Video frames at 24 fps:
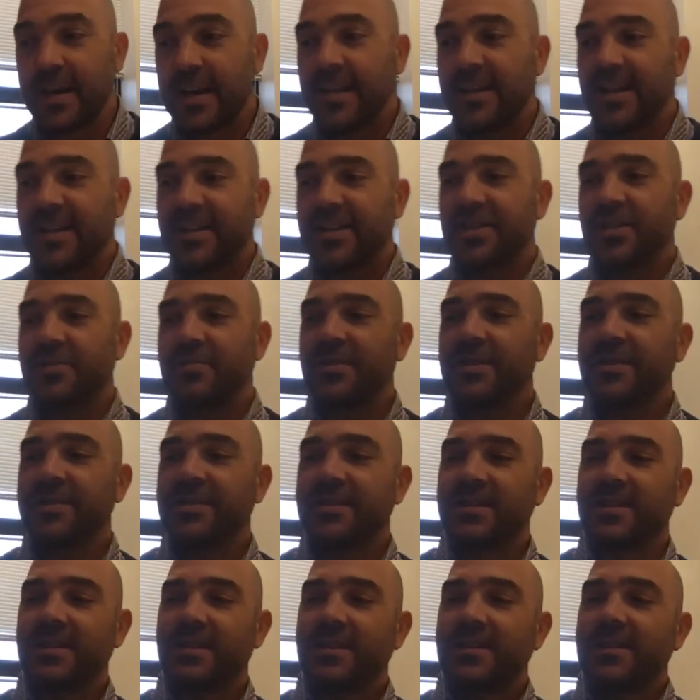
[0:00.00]
These
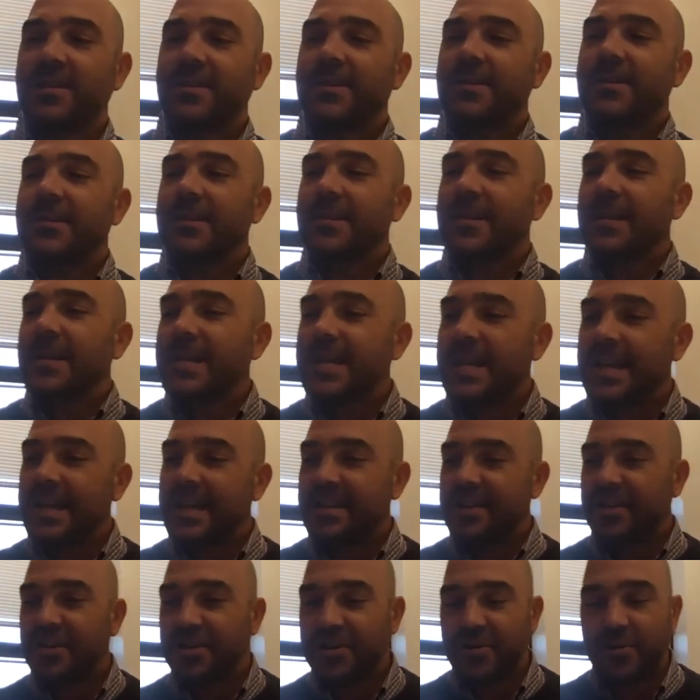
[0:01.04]
students
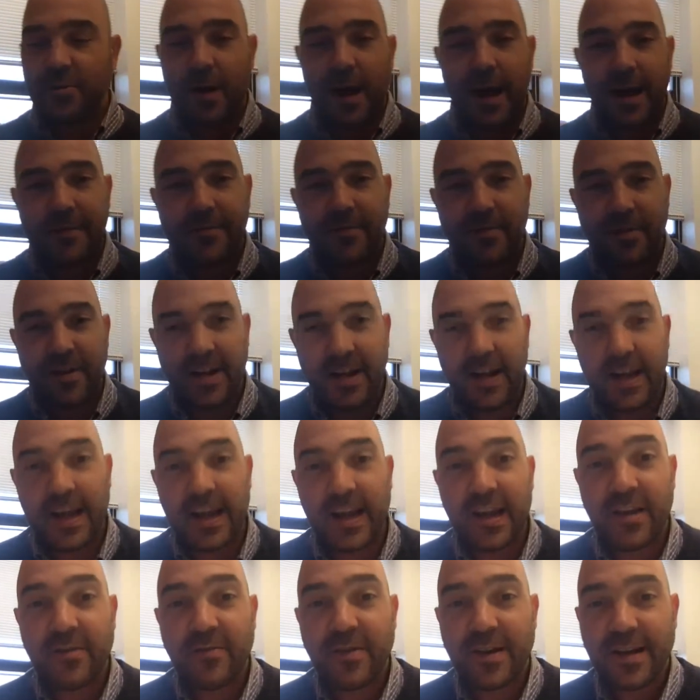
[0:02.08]
needed to have
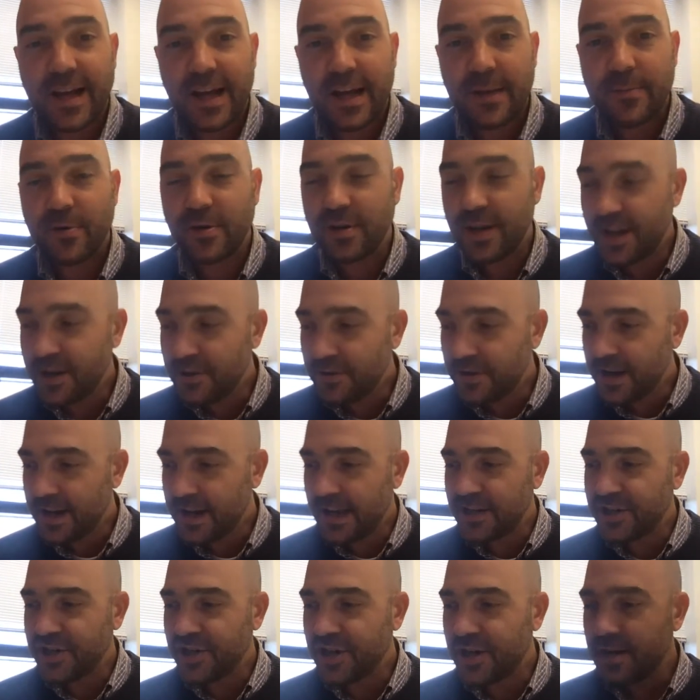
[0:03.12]
a reliable
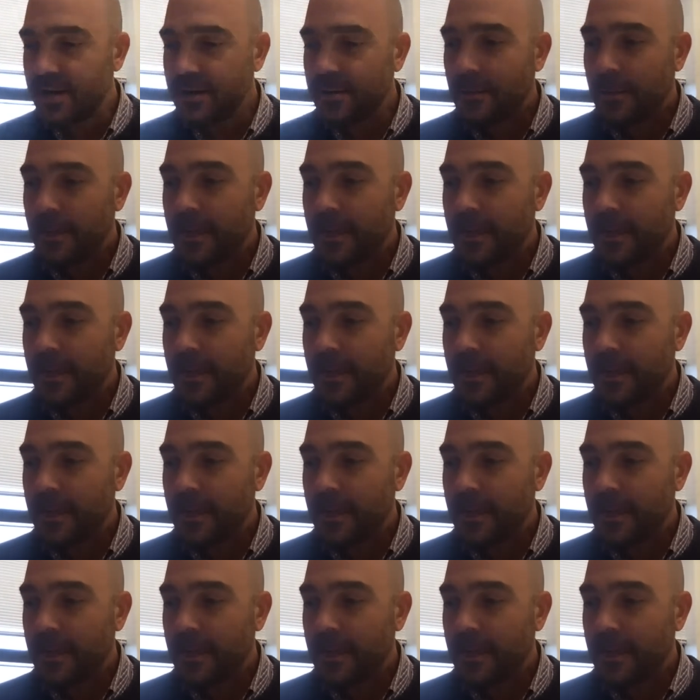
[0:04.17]
interconnection.